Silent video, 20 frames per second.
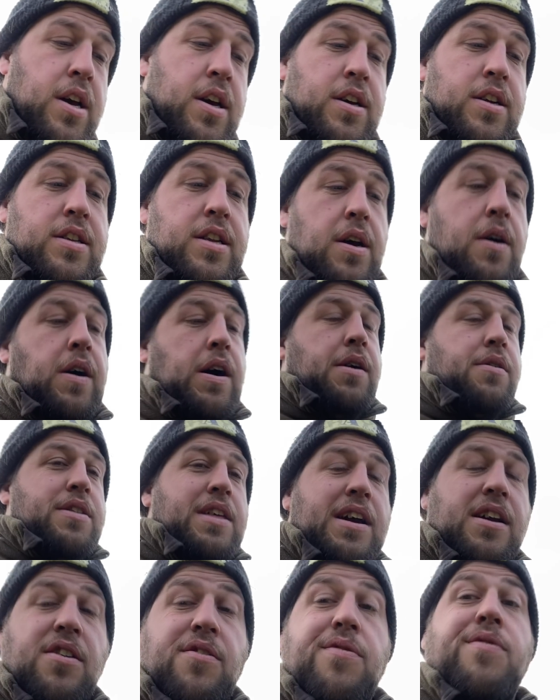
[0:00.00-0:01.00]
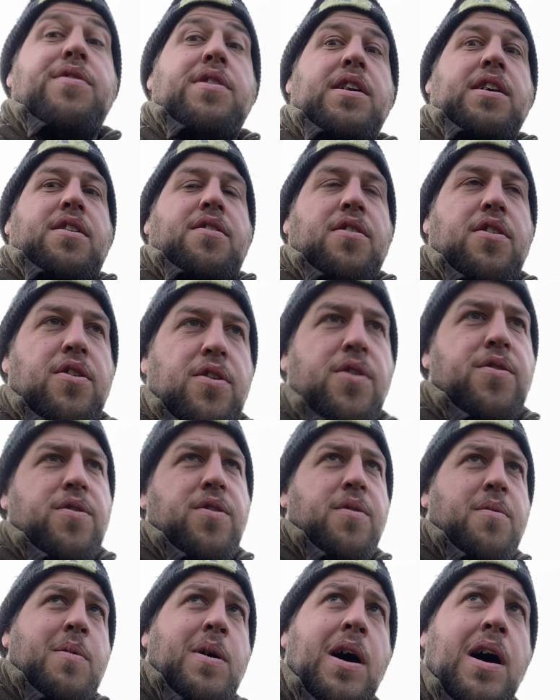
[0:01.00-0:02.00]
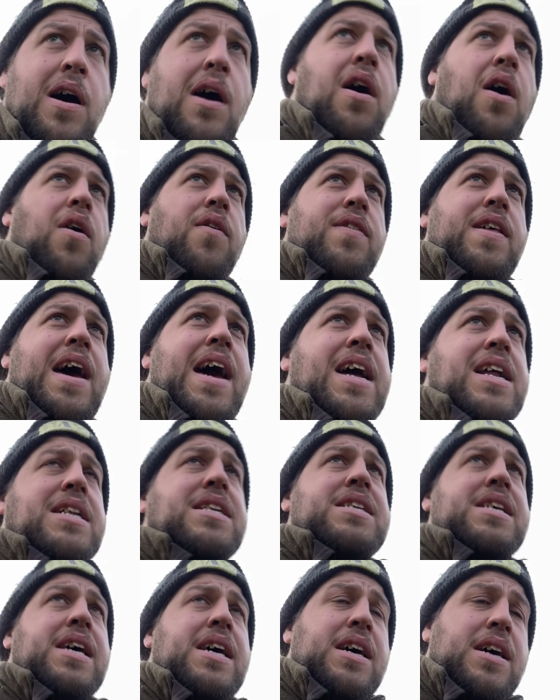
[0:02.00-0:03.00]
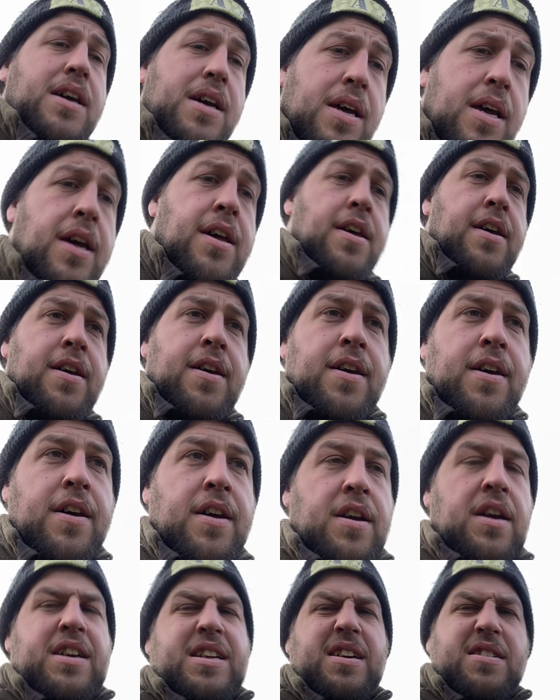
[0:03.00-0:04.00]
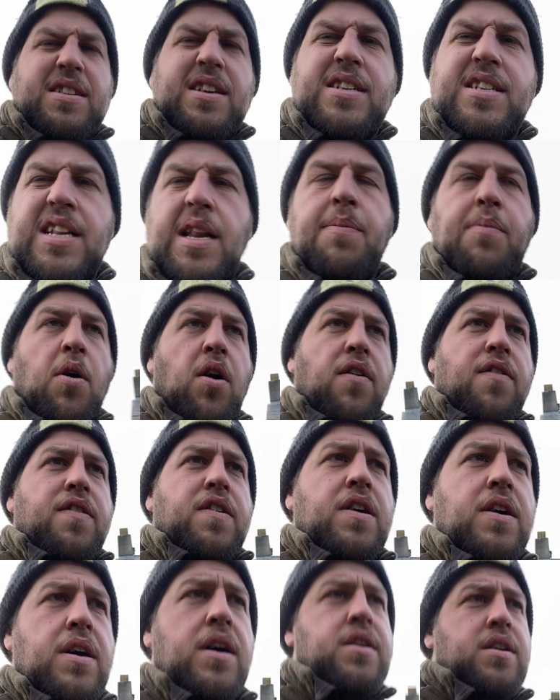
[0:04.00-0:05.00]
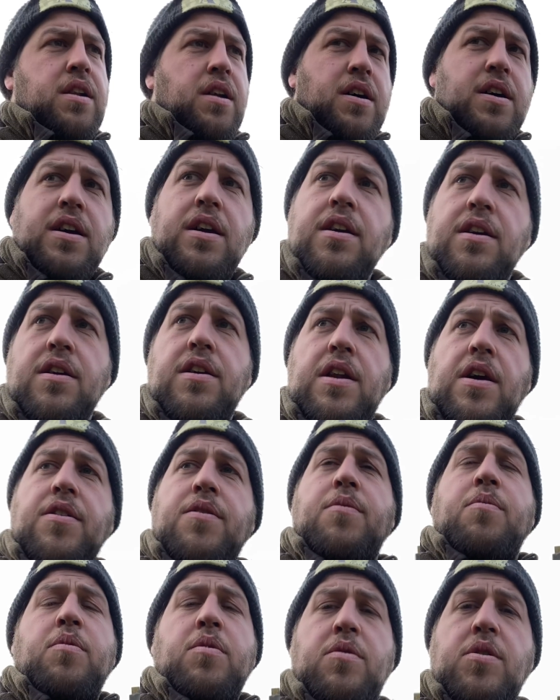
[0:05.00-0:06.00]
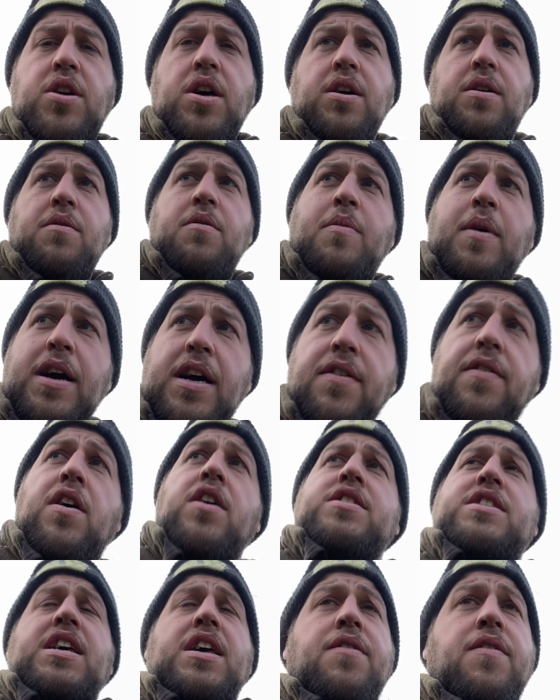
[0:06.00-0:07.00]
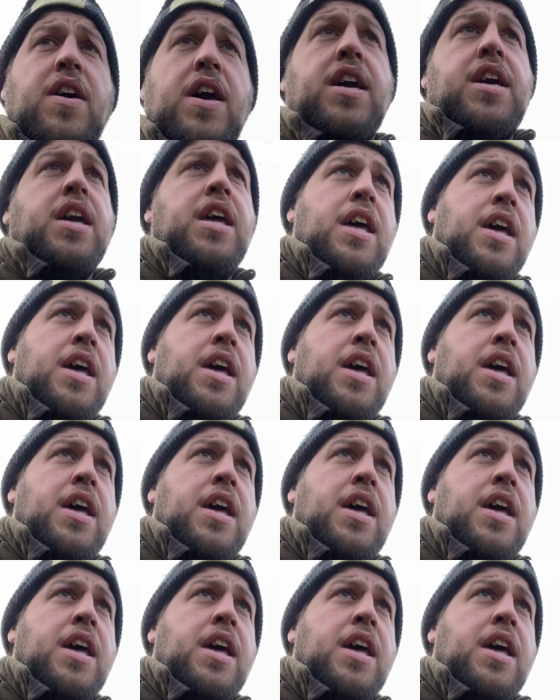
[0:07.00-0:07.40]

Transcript: So I will then Gorilla Glue them on the ends, because as they slip off, like, you know, you chuck them in the back of our TV,